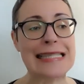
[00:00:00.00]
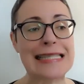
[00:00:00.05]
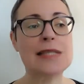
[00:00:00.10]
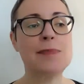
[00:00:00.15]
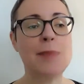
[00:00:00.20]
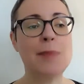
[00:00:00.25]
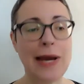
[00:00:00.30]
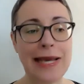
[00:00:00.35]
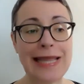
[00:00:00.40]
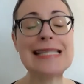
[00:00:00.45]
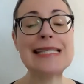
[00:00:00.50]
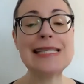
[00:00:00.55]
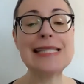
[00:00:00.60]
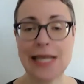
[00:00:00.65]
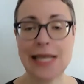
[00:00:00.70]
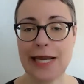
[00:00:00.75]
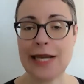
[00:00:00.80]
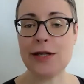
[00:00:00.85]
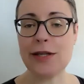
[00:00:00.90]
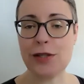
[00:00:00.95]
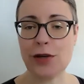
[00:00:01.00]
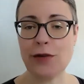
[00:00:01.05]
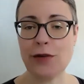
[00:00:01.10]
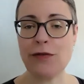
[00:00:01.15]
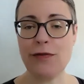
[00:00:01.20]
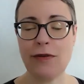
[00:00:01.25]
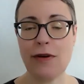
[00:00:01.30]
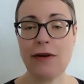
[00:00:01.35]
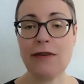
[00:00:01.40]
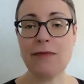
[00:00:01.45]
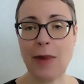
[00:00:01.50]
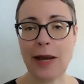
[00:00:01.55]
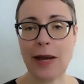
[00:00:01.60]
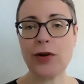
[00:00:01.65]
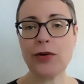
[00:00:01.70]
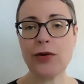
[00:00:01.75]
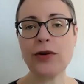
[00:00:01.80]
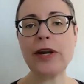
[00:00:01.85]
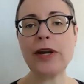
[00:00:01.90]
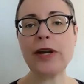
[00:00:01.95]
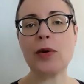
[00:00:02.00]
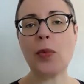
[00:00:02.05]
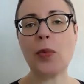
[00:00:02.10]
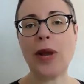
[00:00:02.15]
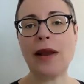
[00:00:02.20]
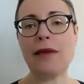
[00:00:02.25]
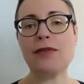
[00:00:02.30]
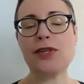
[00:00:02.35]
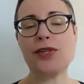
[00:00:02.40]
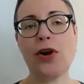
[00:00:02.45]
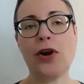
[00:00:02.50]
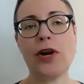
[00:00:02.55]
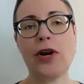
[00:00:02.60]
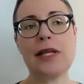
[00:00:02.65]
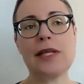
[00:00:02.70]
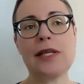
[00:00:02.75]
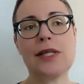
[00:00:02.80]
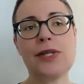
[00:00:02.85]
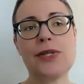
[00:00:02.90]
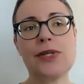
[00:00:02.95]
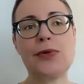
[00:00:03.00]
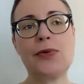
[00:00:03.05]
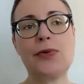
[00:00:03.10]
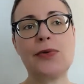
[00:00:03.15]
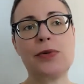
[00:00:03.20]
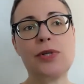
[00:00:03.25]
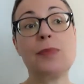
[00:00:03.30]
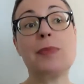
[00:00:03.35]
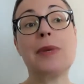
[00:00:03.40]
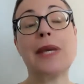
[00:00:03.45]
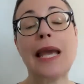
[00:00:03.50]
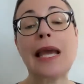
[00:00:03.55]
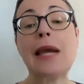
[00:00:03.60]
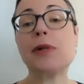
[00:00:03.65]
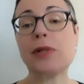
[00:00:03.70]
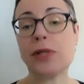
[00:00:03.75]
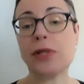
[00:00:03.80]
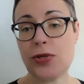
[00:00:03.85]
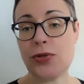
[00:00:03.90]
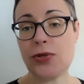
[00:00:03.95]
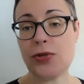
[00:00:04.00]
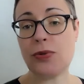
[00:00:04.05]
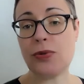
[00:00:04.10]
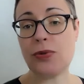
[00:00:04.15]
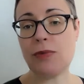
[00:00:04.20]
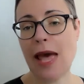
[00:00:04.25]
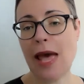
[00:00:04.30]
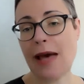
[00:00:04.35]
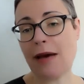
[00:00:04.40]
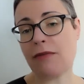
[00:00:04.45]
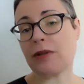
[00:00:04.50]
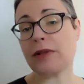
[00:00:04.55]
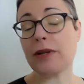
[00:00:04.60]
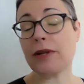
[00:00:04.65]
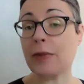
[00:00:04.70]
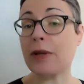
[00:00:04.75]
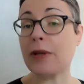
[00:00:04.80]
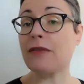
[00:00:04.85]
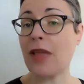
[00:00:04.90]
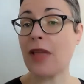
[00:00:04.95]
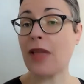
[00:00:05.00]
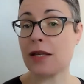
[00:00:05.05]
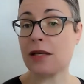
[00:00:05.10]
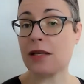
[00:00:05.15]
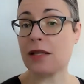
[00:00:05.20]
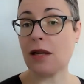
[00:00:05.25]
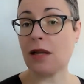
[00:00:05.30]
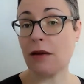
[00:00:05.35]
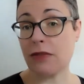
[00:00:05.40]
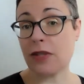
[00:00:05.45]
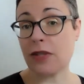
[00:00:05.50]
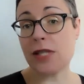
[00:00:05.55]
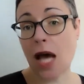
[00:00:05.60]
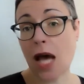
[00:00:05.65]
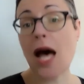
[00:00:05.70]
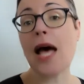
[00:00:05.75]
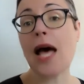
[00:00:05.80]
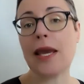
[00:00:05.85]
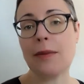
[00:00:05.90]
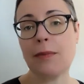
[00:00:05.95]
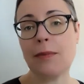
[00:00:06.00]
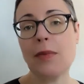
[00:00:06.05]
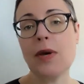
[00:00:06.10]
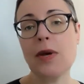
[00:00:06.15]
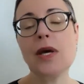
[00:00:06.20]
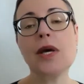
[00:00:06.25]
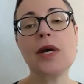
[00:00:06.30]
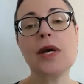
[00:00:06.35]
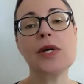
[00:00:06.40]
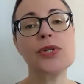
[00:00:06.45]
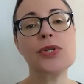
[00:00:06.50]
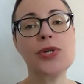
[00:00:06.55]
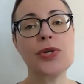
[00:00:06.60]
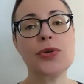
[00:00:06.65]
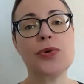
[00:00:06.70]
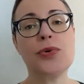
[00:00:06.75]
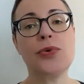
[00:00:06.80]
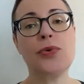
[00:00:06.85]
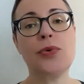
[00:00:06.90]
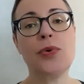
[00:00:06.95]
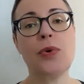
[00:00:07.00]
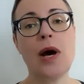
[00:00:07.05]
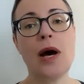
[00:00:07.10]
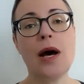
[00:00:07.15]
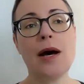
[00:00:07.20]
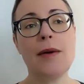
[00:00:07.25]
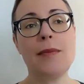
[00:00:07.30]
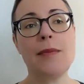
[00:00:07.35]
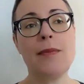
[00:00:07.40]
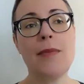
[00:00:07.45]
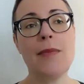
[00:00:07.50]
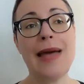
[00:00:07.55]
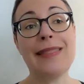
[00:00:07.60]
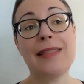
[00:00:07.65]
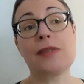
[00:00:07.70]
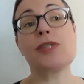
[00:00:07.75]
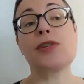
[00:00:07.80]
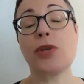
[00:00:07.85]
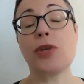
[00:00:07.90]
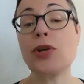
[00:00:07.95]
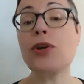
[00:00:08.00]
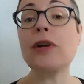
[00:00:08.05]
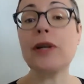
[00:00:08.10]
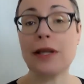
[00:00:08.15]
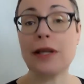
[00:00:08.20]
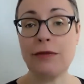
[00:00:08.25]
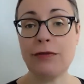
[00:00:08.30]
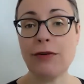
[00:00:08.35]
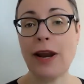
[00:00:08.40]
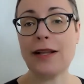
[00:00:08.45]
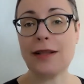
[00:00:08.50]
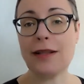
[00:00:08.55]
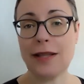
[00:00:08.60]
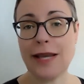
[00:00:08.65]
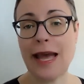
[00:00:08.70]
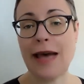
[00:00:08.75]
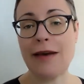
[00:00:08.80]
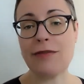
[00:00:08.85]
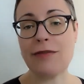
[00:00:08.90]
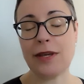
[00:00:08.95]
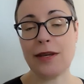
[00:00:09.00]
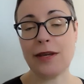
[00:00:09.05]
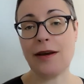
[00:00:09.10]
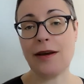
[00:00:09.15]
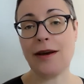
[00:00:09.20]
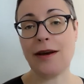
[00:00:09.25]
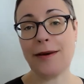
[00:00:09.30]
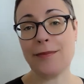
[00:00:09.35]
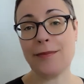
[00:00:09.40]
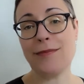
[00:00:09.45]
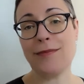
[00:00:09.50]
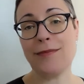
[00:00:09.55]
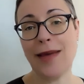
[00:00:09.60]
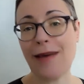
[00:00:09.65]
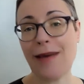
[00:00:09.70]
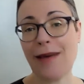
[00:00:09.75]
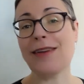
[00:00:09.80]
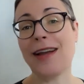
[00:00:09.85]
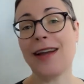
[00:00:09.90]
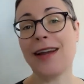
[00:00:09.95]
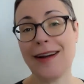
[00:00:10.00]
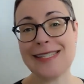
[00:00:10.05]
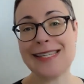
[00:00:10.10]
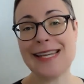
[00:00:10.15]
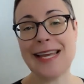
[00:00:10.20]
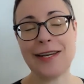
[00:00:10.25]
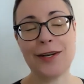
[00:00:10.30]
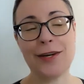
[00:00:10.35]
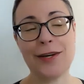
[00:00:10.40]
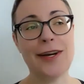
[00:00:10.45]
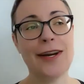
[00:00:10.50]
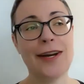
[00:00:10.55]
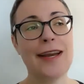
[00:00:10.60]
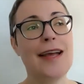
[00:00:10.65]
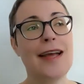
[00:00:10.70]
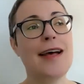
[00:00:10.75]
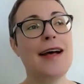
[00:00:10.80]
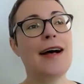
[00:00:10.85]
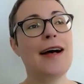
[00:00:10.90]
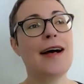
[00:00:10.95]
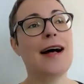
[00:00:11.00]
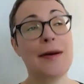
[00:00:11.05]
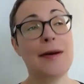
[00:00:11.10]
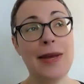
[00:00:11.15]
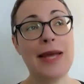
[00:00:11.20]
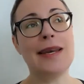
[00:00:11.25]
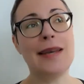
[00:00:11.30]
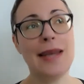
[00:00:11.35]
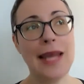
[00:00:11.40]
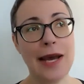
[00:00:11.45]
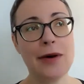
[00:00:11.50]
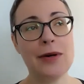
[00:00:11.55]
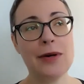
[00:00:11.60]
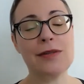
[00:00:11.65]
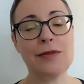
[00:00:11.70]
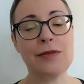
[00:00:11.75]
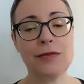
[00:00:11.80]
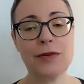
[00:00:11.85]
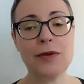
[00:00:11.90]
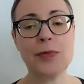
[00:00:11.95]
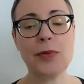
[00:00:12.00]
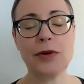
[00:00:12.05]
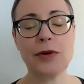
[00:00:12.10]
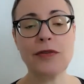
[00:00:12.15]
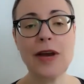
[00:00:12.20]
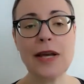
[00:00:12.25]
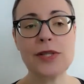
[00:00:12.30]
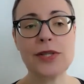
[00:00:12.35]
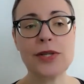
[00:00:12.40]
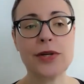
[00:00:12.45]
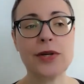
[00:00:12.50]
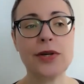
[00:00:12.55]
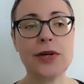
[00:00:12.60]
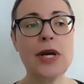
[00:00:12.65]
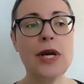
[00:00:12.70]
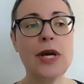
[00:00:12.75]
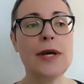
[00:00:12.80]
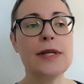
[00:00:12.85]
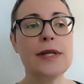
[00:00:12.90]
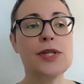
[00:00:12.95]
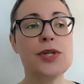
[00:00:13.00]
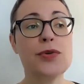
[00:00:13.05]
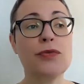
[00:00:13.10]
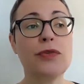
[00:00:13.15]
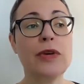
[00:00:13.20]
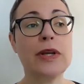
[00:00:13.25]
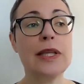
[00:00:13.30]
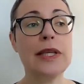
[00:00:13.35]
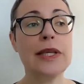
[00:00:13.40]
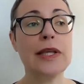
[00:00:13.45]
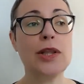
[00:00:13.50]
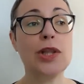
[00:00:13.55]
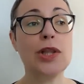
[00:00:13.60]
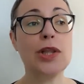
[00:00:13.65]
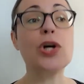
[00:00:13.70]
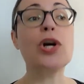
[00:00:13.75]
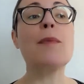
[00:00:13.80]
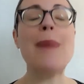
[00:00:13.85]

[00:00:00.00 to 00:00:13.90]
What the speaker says: by this stage of my career, and when I've started to be able to have a little bit of the time to and the security, frankly, having gotten tenure and now as a full professor, to really look